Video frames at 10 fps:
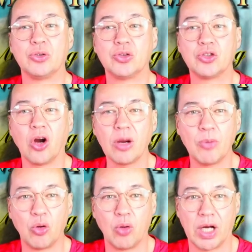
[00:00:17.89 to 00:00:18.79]
to
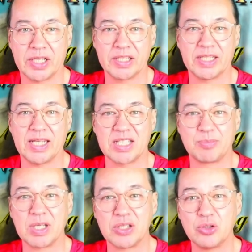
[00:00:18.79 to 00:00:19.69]
normal water that has
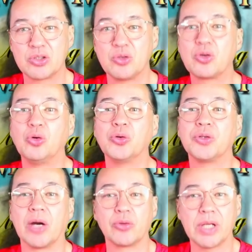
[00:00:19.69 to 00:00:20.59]
been used to cool
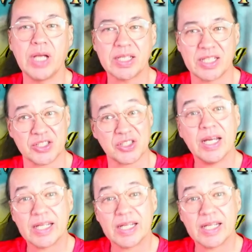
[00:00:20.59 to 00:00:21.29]
down reactors.